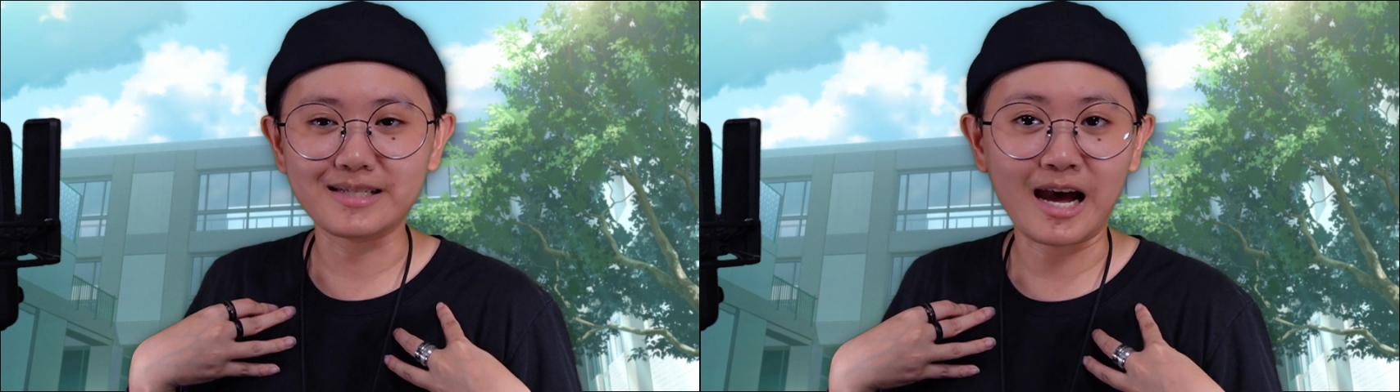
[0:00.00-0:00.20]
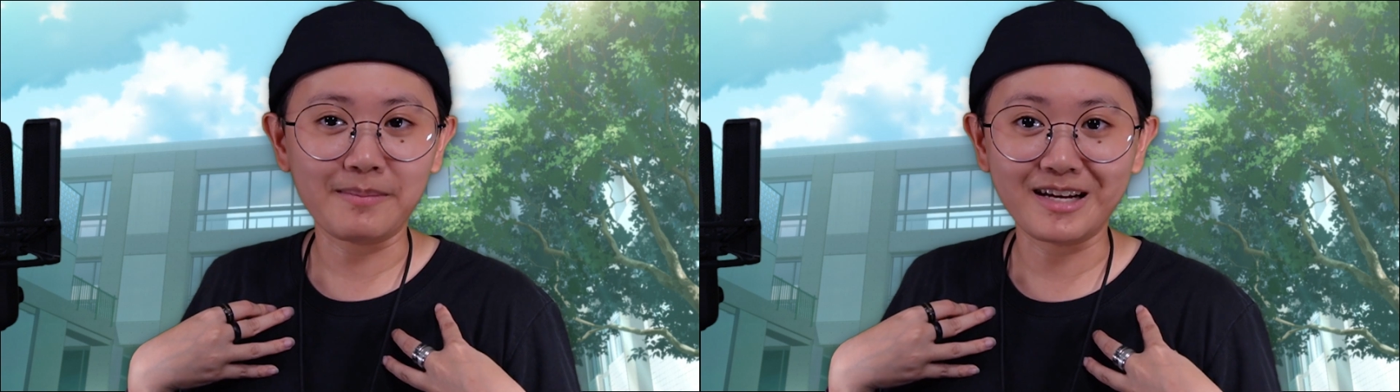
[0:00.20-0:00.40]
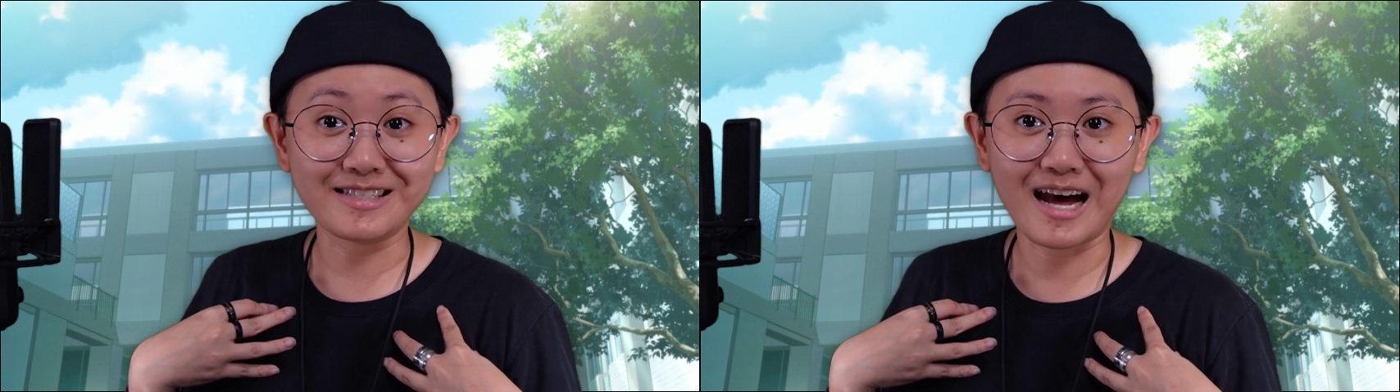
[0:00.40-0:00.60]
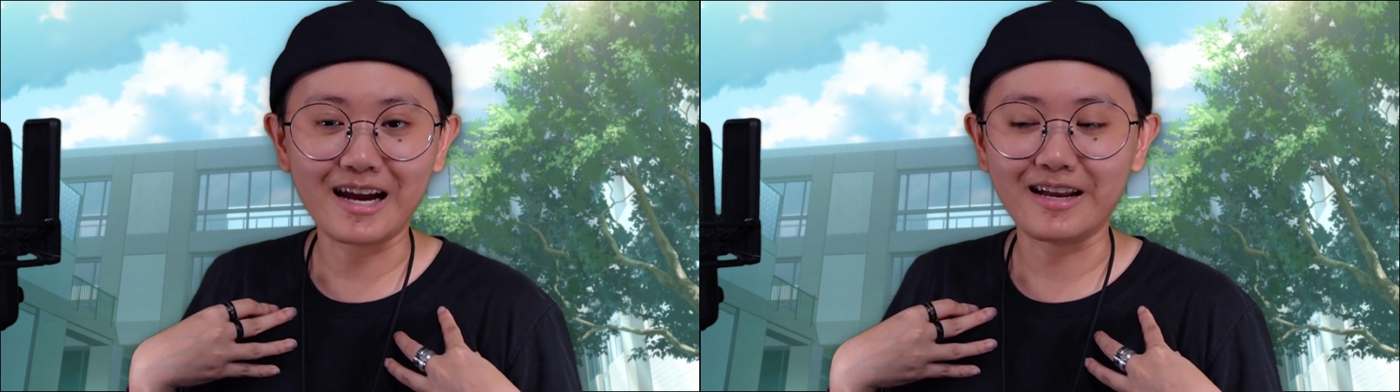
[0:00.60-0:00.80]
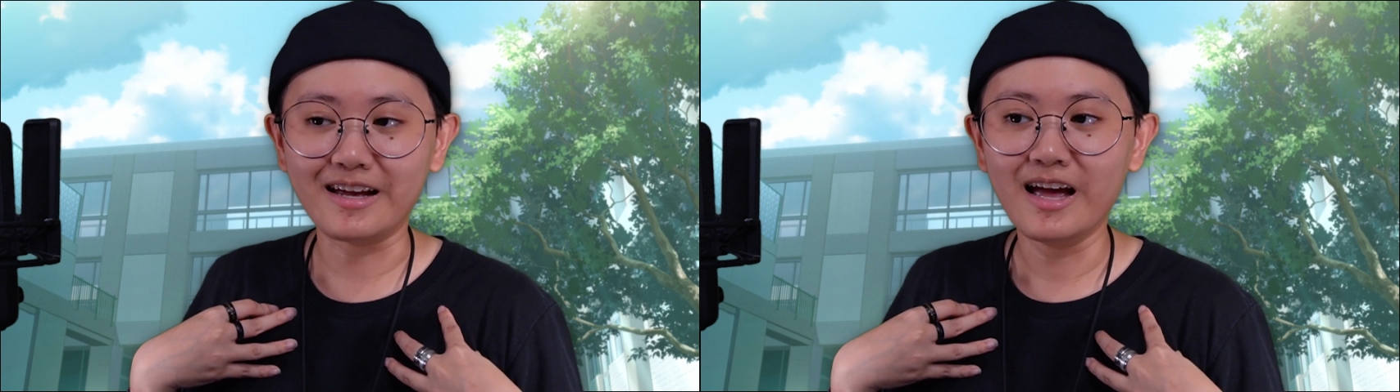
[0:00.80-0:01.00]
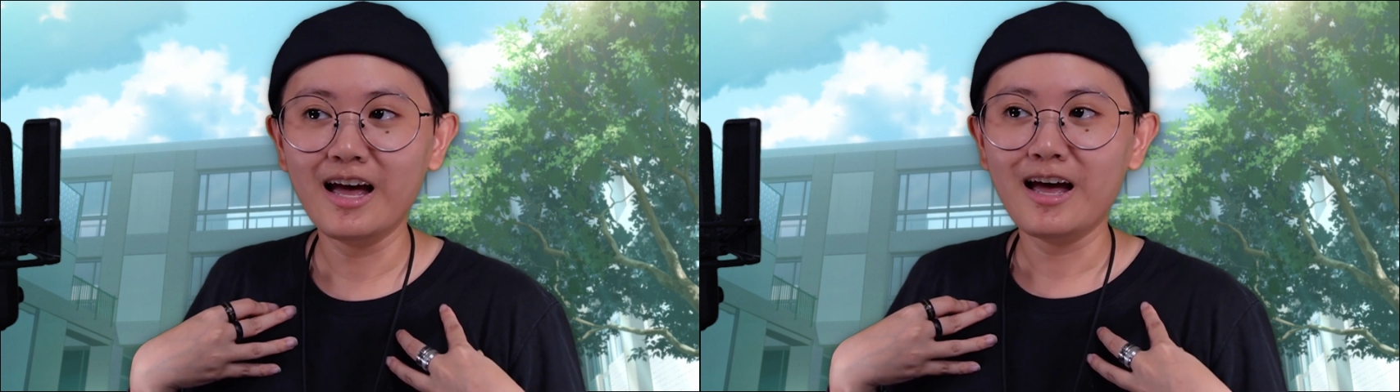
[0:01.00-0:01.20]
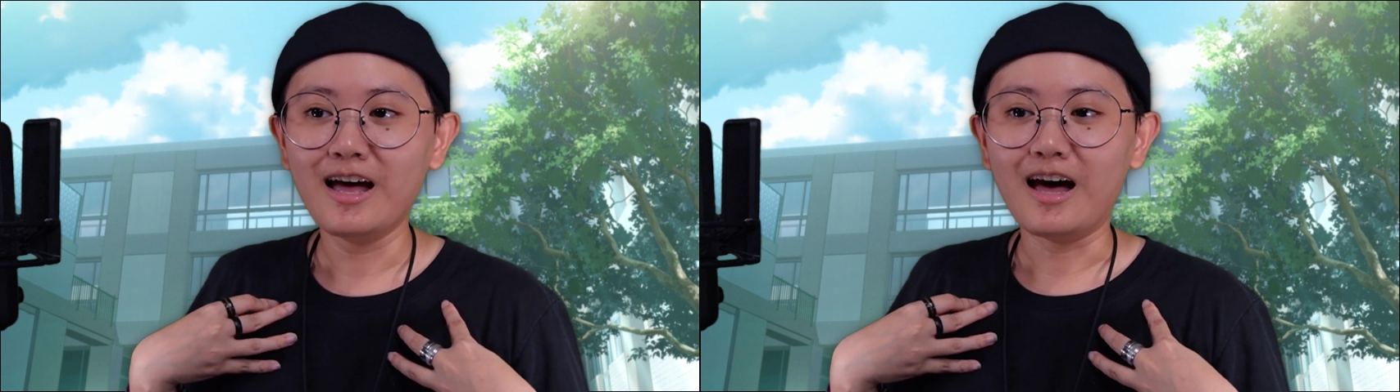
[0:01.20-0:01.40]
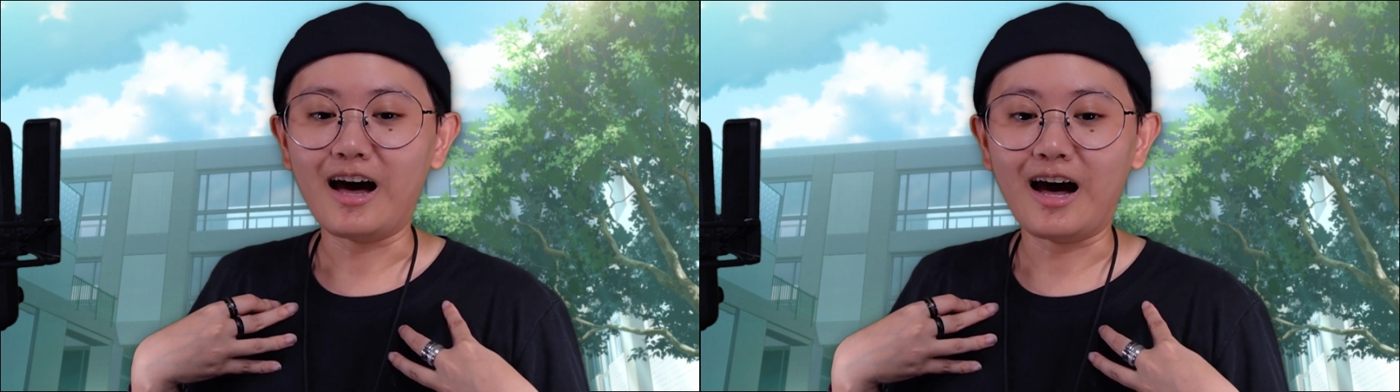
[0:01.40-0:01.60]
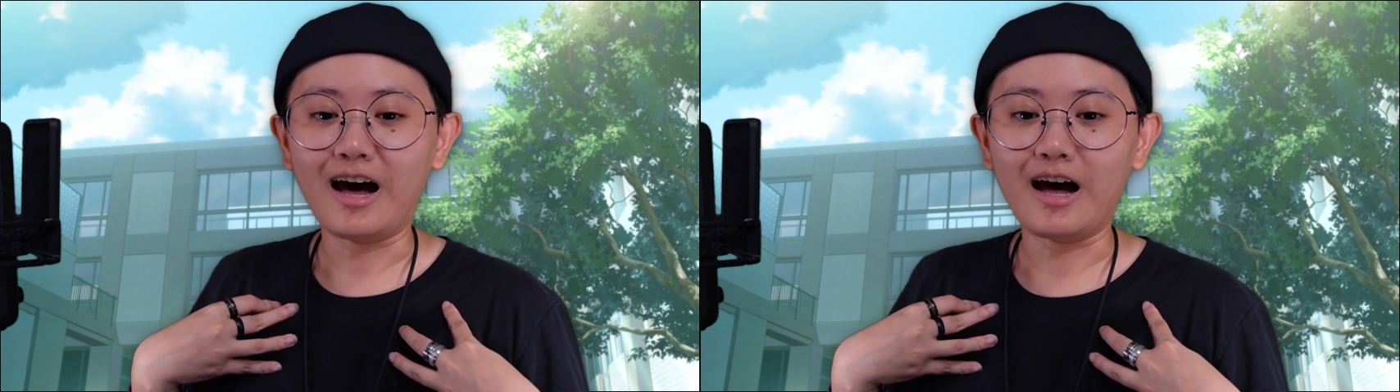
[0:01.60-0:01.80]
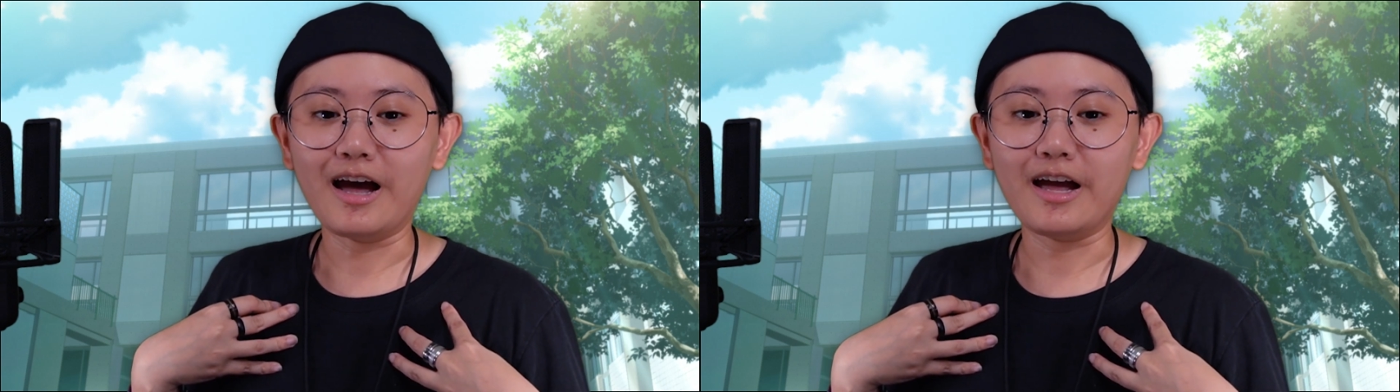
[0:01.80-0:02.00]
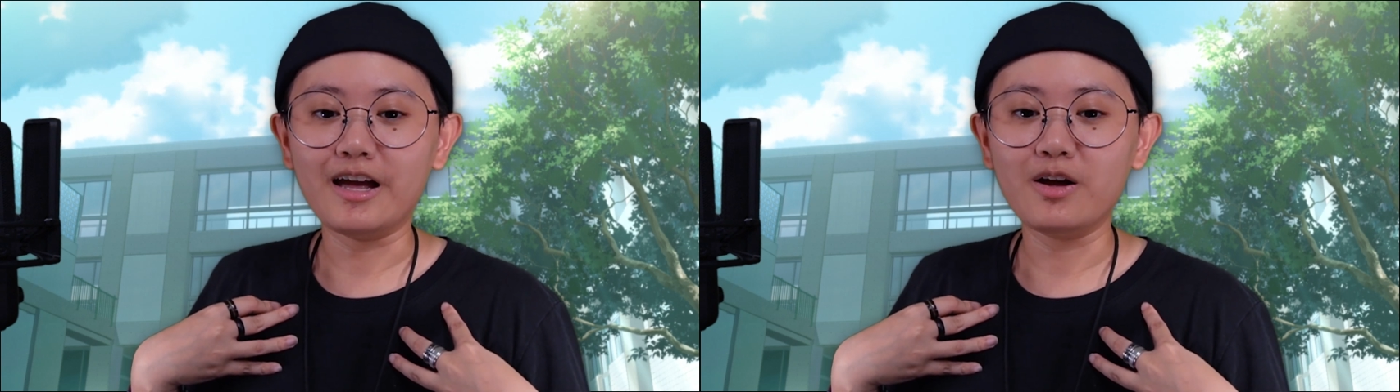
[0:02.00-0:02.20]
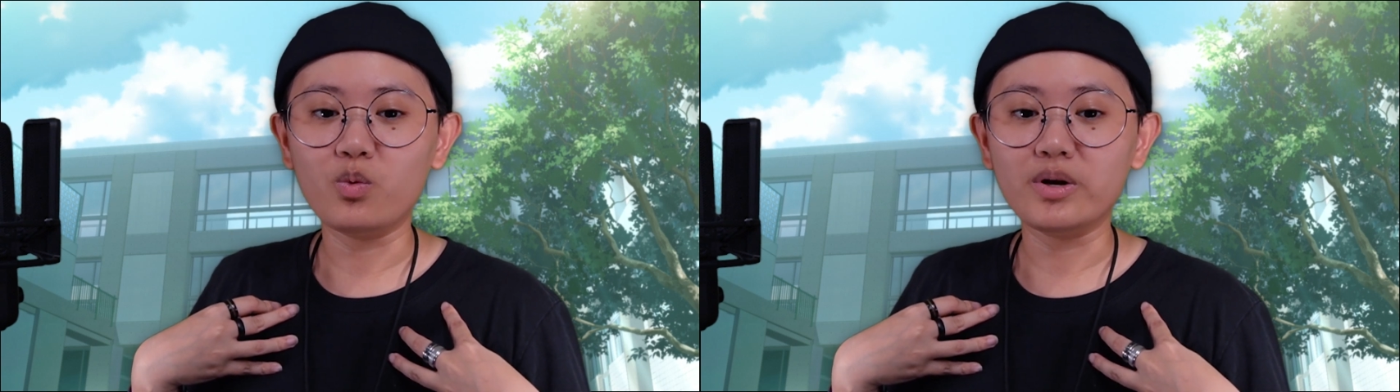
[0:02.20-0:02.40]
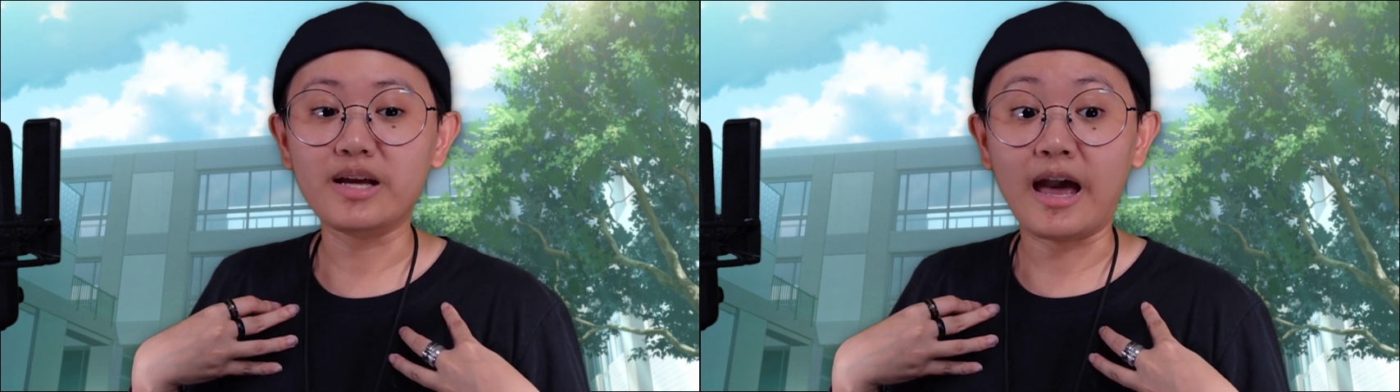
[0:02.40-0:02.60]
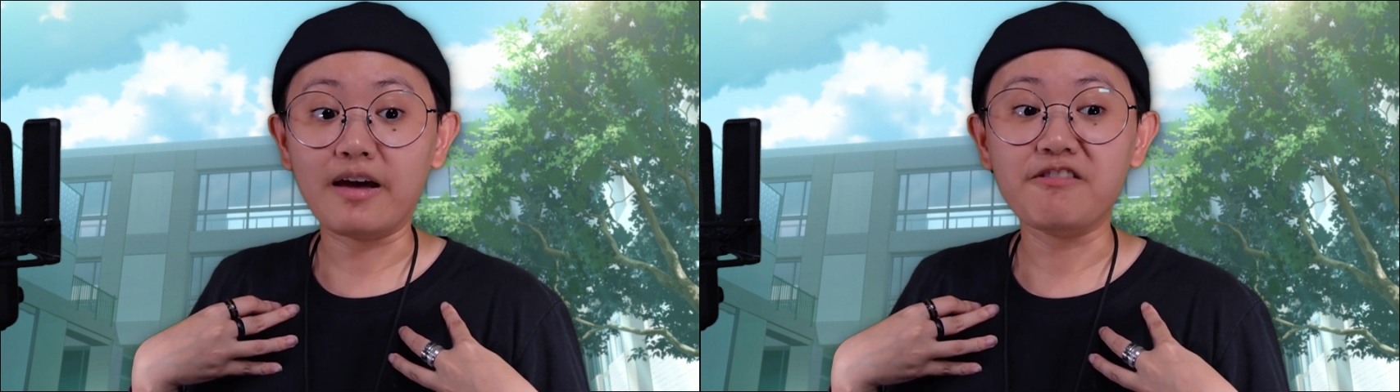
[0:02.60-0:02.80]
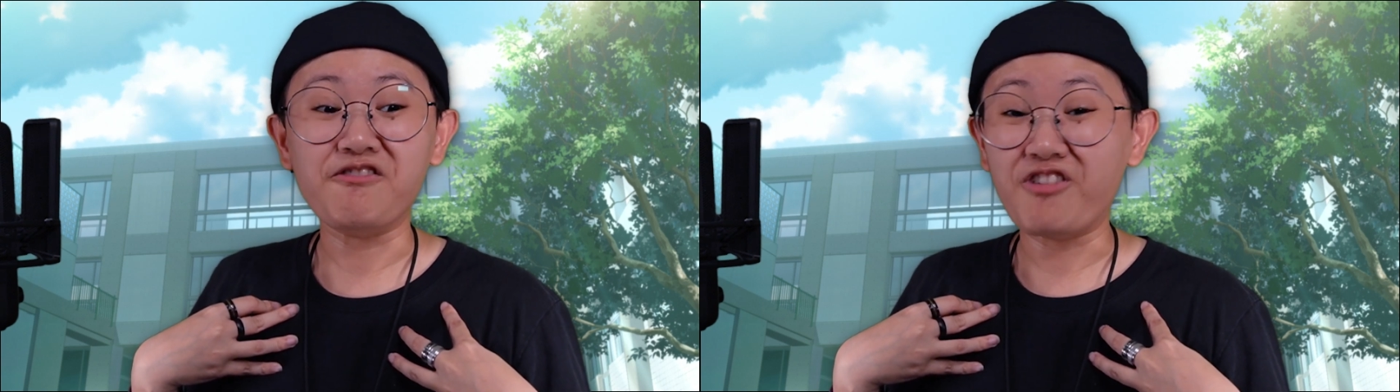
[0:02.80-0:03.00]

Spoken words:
time anxiety, I would get